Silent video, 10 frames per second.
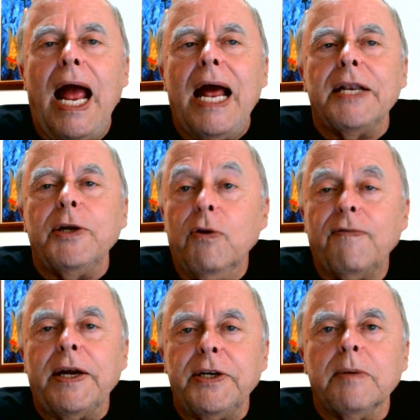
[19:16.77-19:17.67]
And you'll
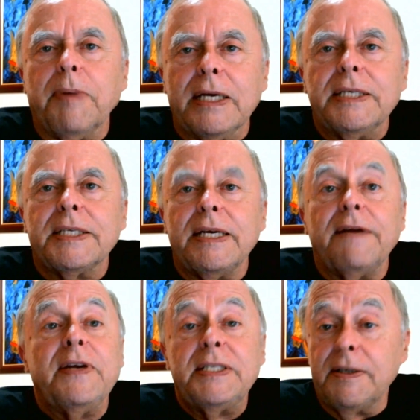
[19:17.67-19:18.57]
find your place.
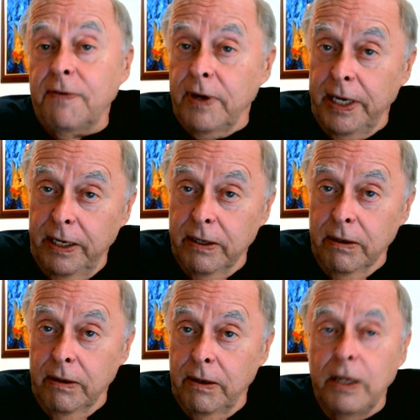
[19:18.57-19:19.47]
If it's
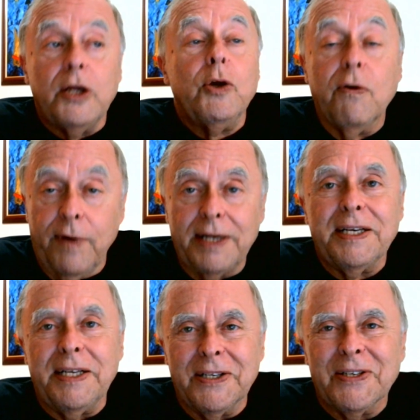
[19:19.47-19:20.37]
here, you'll
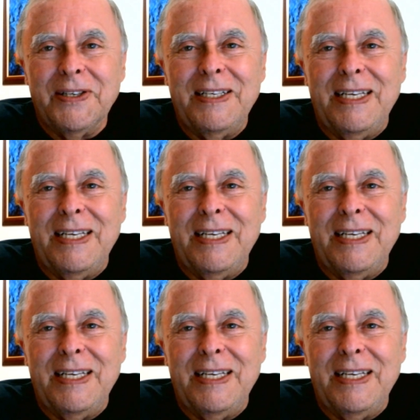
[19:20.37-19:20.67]
find it here.